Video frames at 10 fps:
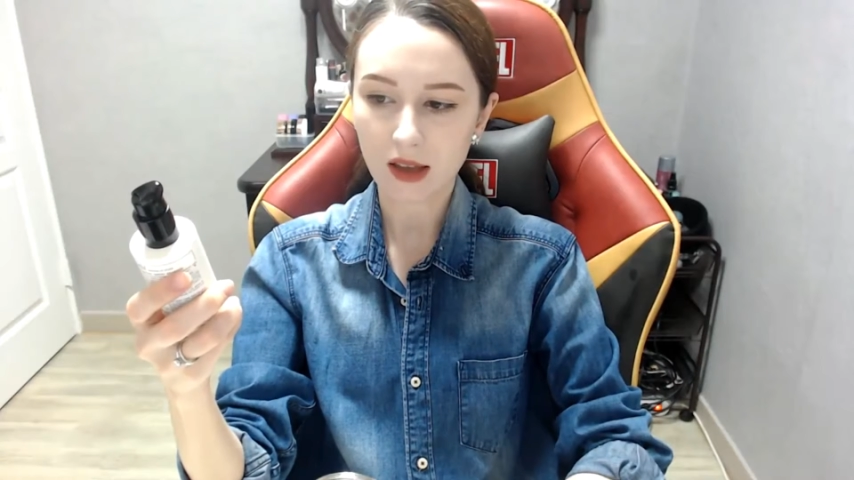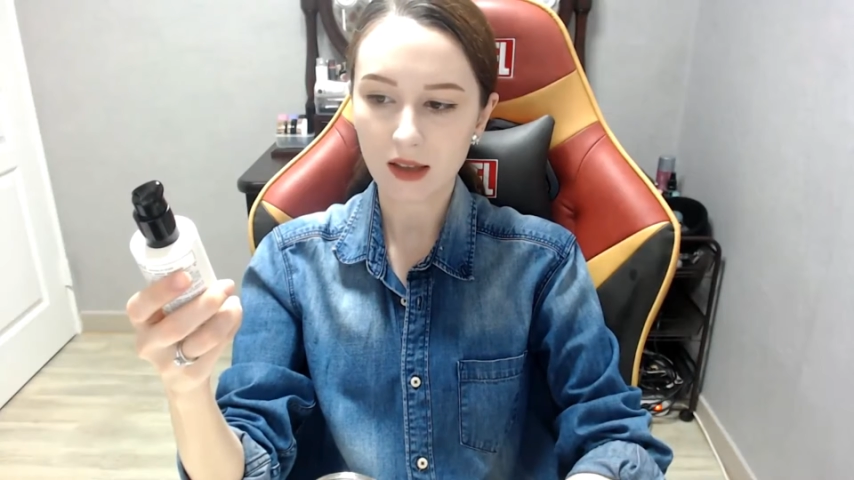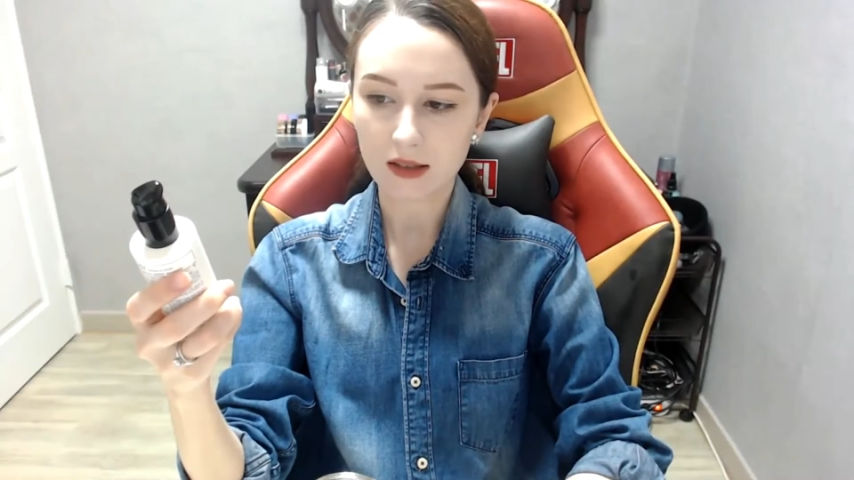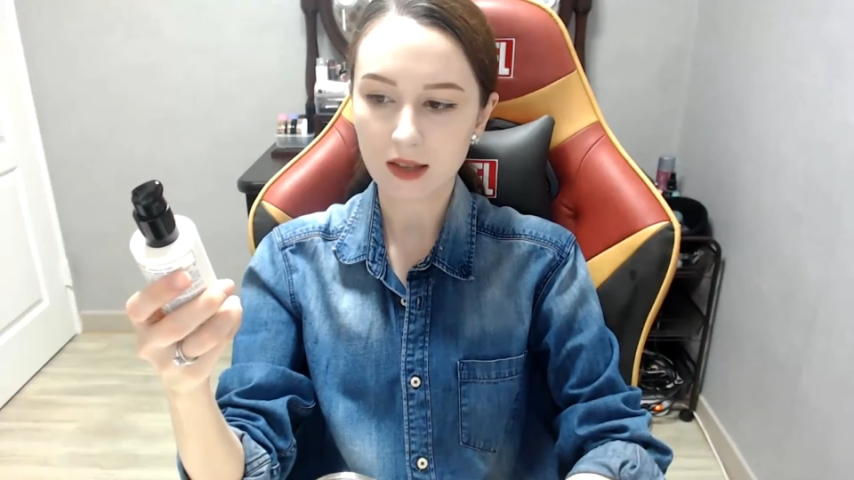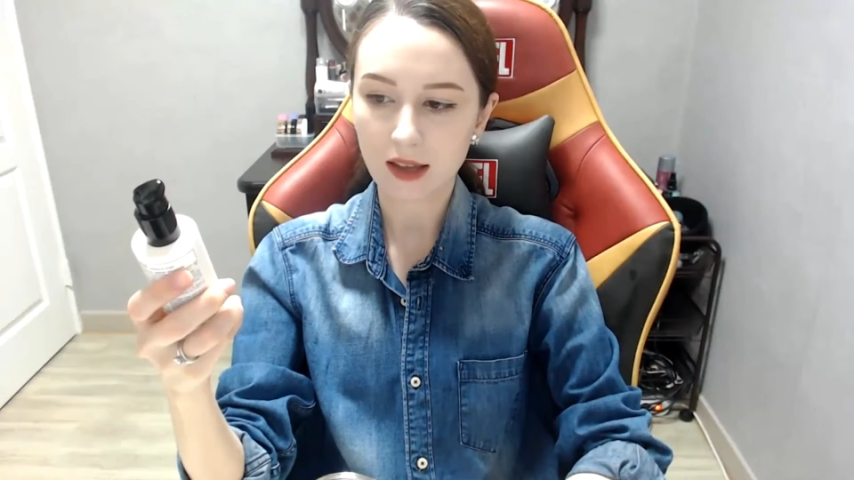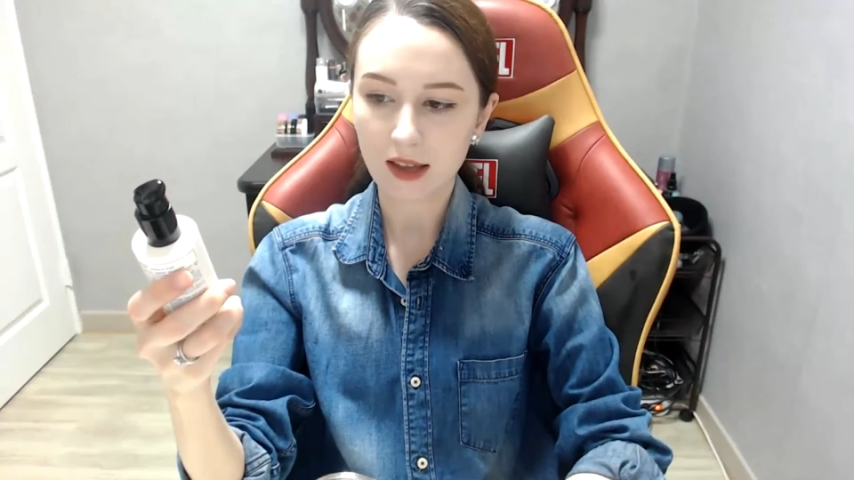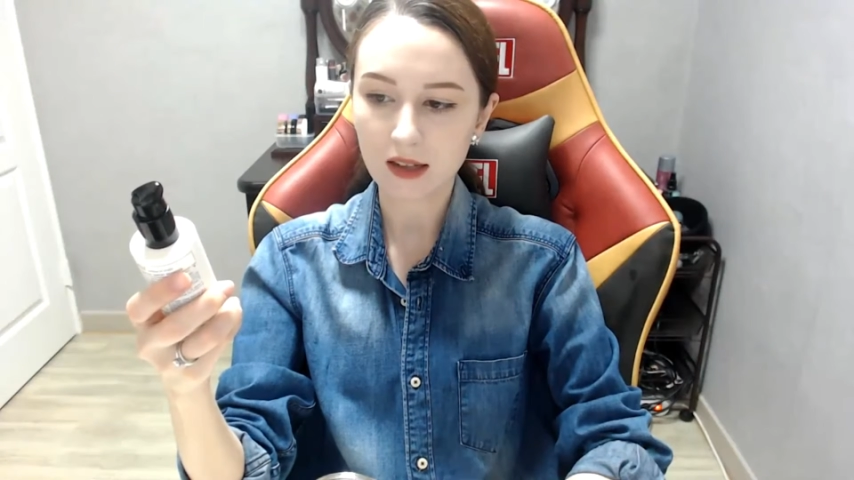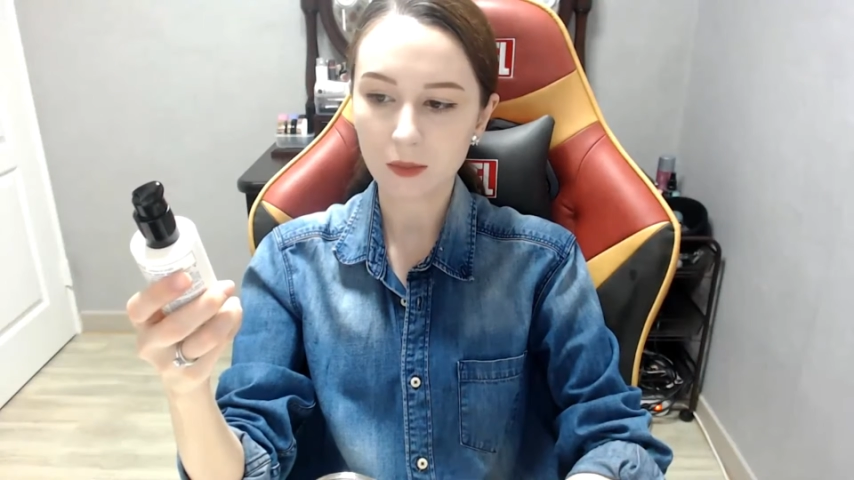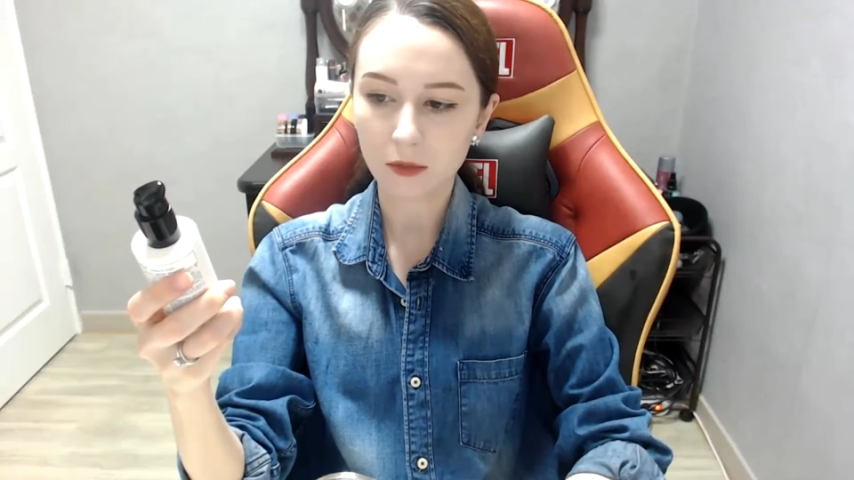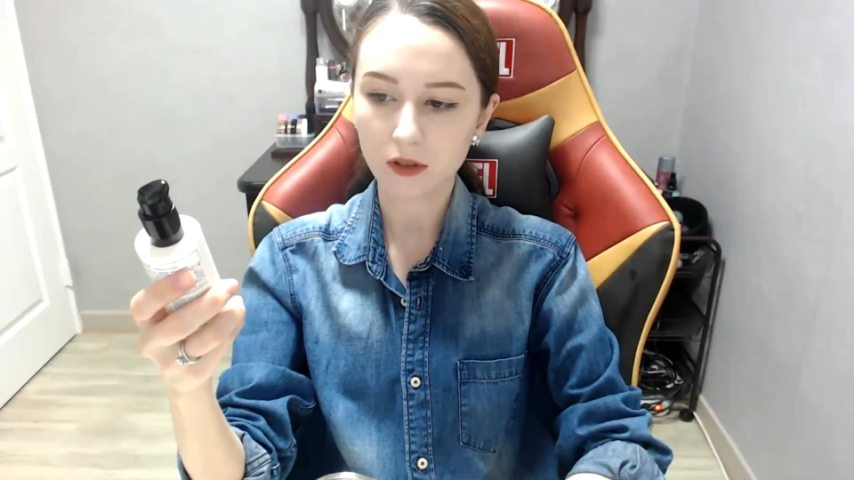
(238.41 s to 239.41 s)
and
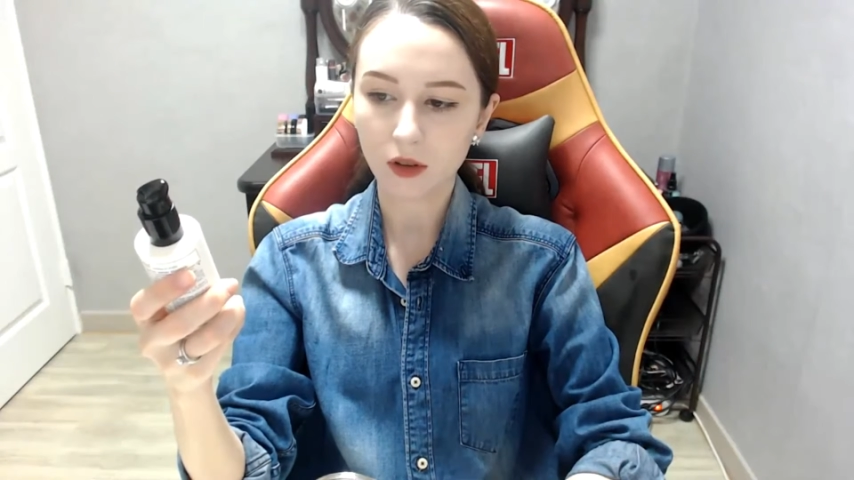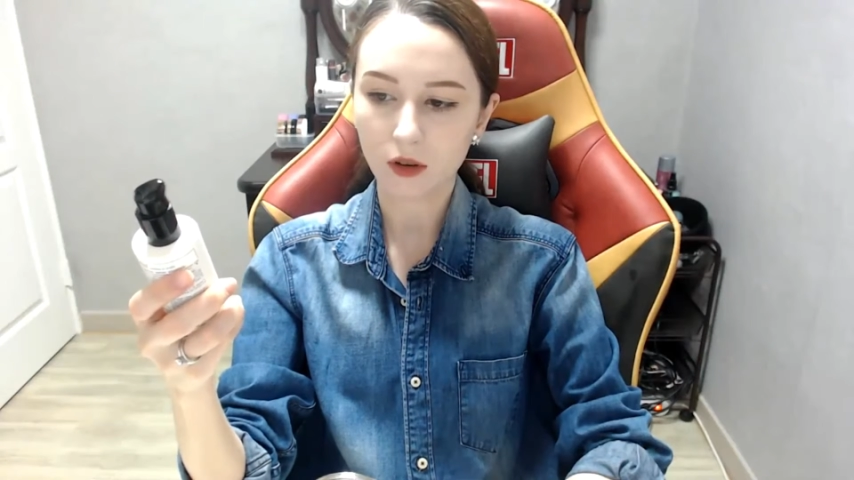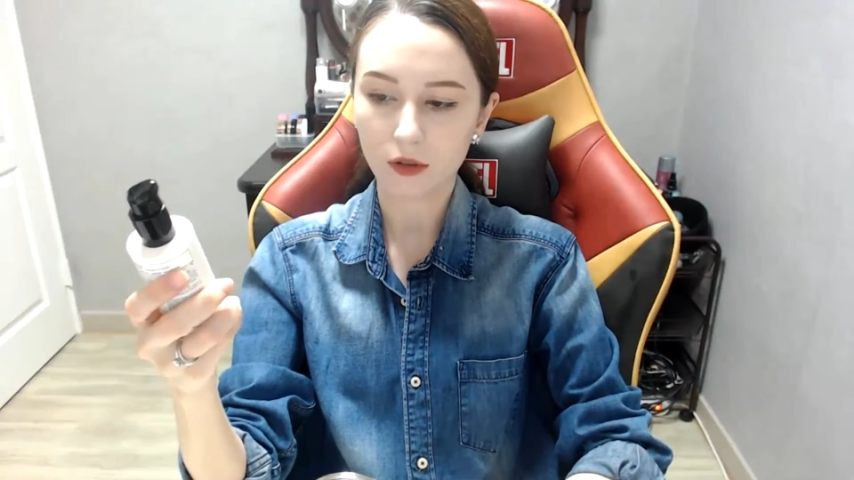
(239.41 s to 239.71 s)
animal